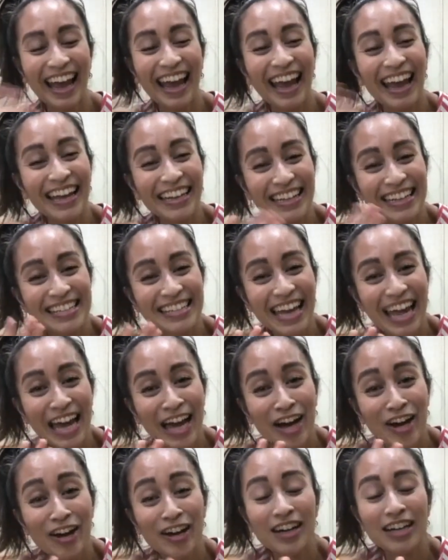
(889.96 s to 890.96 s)
It is
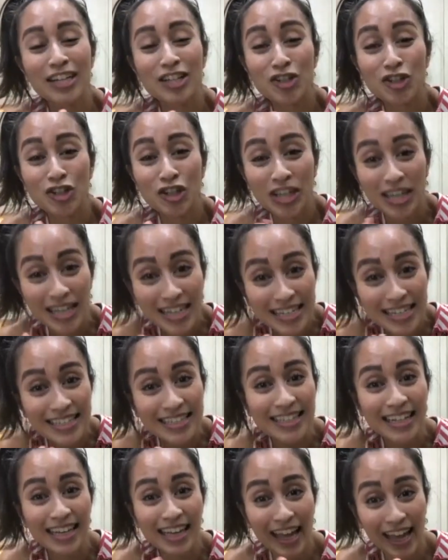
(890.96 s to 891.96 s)
our
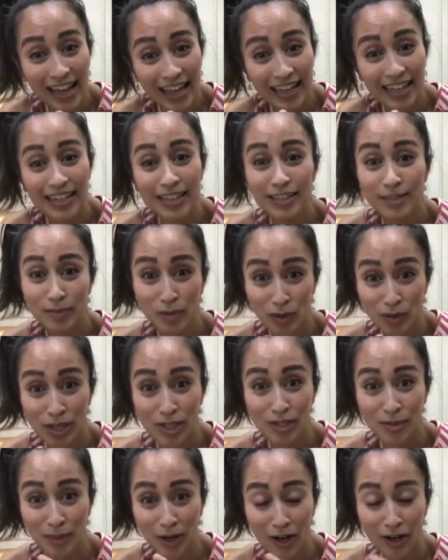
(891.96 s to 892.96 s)
cheesecake
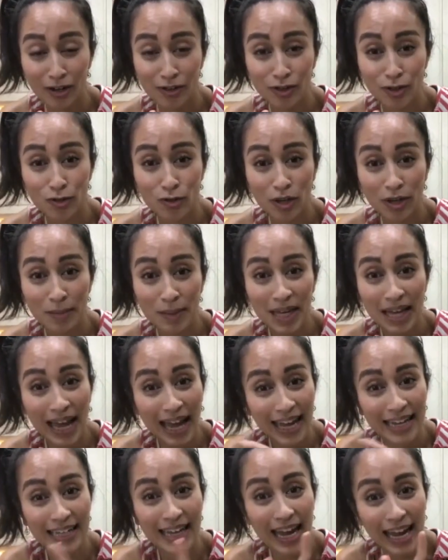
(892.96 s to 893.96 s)
smoothie tomorrow. So join me
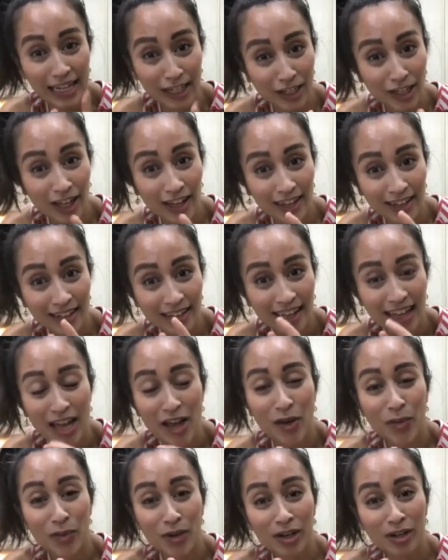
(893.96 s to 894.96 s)
at 8 o'clock.
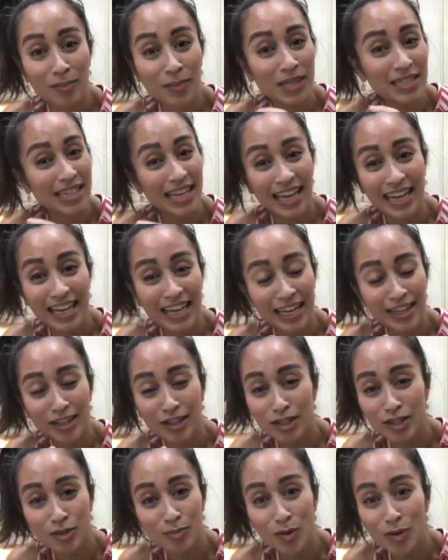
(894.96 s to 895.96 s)
We're going to be
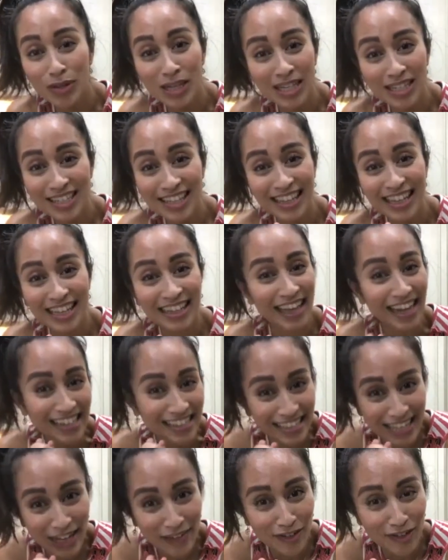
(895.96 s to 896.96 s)
taking smoothies to the
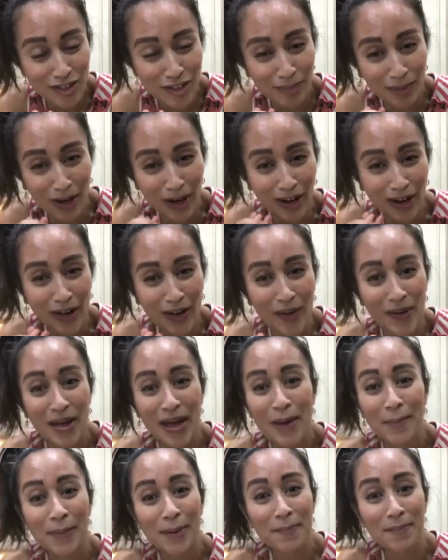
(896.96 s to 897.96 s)
next level tomorrow,
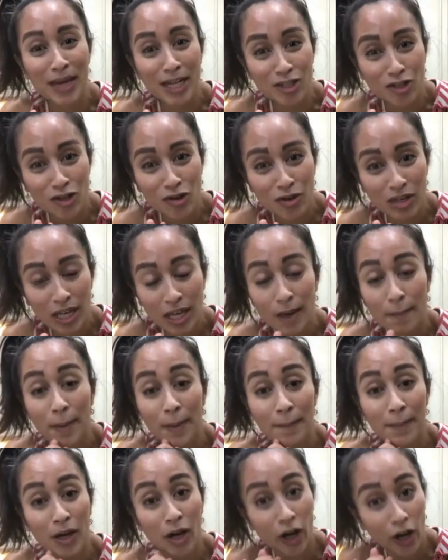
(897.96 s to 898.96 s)
but make sure you keep
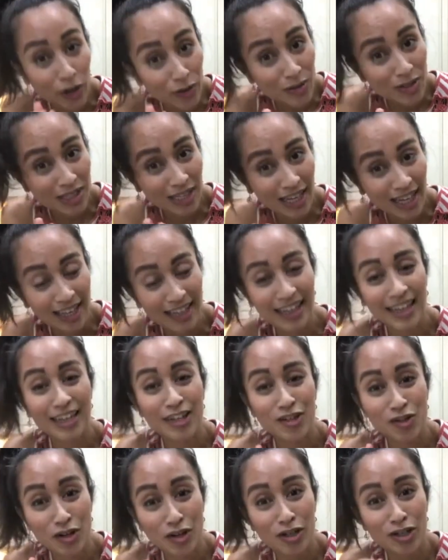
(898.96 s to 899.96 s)

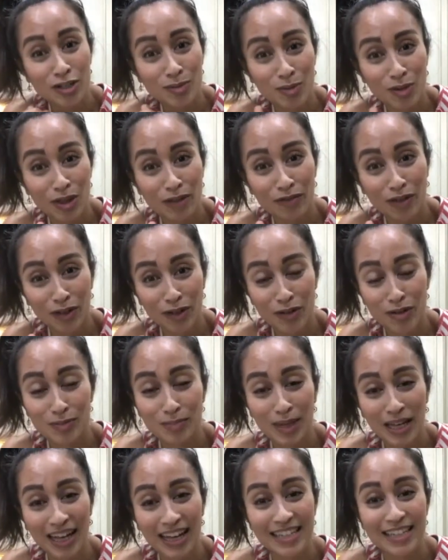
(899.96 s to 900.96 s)
posting your smoothie photos
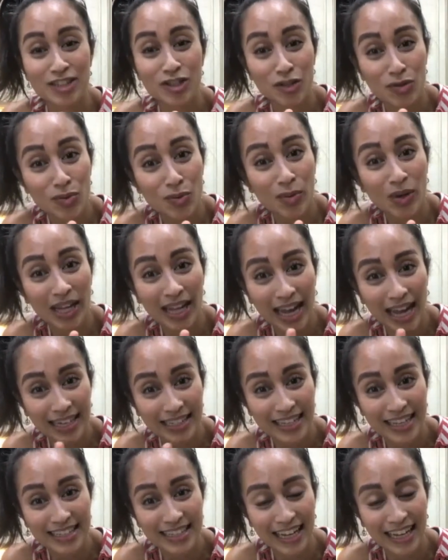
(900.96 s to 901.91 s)
because you will get access